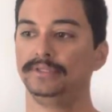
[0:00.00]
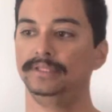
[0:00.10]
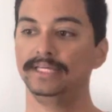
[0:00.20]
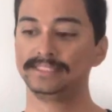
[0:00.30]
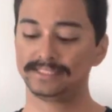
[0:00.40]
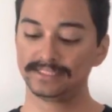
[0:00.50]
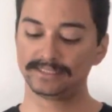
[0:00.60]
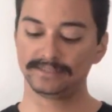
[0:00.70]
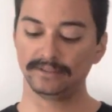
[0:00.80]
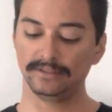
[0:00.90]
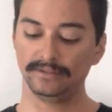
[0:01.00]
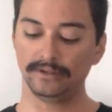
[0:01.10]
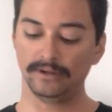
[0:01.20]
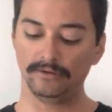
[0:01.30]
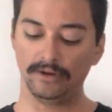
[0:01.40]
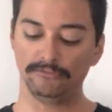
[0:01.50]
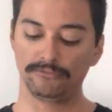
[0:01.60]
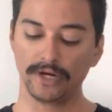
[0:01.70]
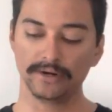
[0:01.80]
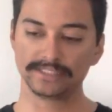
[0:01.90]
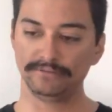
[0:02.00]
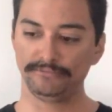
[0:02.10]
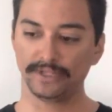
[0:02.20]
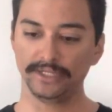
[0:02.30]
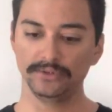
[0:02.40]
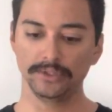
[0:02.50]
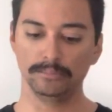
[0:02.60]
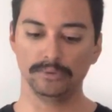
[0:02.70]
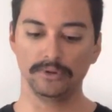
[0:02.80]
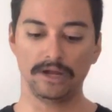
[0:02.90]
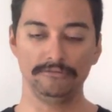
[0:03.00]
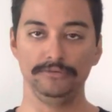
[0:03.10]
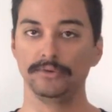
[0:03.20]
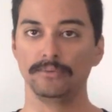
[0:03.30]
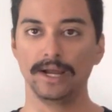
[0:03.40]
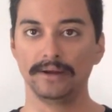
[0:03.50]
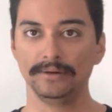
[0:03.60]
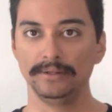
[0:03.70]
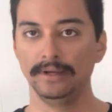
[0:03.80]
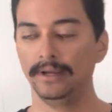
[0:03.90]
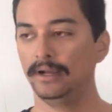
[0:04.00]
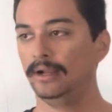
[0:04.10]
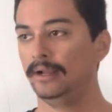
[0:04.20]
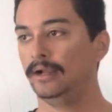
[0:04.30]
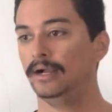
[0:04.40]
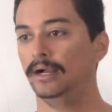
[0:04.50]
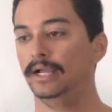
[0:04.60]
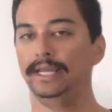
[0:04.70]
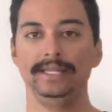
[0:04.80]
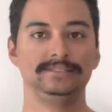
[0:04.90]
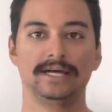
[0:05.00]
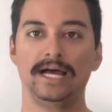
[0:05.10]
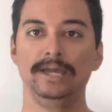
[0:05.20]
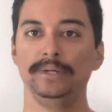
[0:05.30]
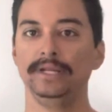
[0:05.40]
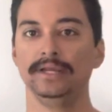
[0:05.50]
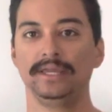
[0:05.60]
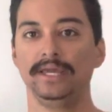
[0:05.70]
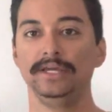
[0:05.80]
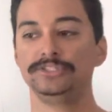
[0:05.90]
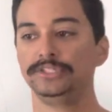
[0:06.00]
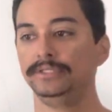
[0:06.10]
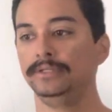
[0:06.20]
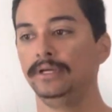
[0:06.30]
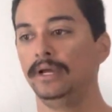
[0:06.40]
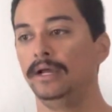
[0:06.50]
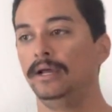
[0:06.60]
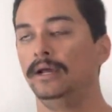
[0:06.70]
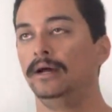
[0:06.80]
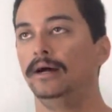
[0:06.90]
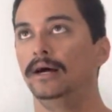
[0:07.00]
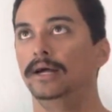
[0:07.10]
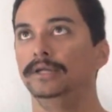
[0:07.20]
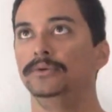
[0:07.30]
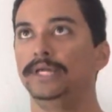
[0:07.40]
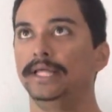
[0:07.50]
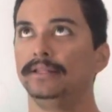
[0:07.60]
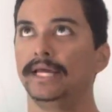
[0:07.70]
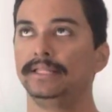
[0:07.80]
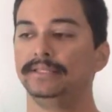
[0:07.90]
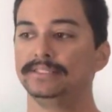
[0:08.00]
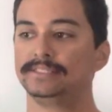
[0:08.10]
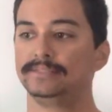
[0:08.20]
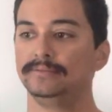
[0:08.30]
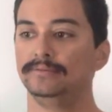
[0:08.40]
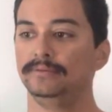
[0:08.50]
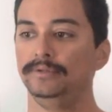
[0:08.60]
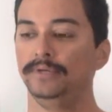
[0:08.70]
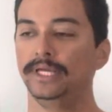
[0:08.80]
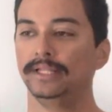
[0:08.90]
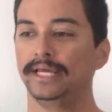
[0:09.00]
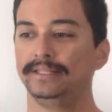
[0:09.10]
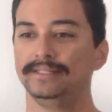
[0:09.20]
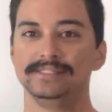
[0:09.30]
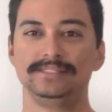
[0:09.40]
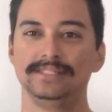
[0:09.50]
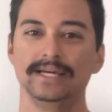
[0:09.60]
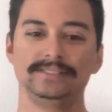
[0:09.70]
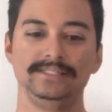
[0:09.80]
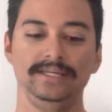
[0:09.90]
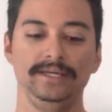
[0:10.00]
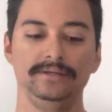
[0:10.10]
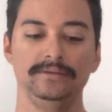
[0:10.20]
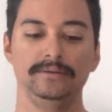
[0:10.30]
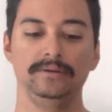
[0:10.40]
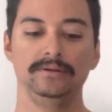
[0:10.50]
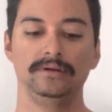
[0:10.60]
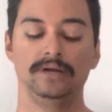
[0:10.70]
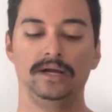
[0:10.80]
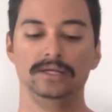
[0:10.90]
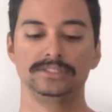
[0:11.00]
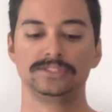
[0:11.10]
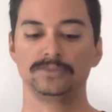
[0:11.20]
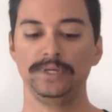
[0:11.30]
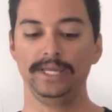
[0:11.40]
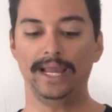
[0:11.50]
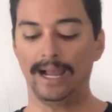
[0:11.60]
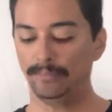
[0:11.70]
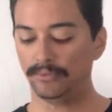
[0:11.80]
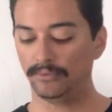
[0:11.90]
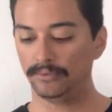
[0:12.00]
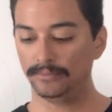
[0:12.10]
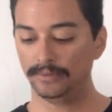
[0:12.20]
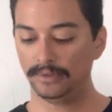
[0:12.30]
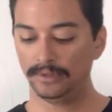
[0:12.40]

This is a fragrance I feel like you can pull off year round, anytime, any occasion. You get like this sexy, sweet apple,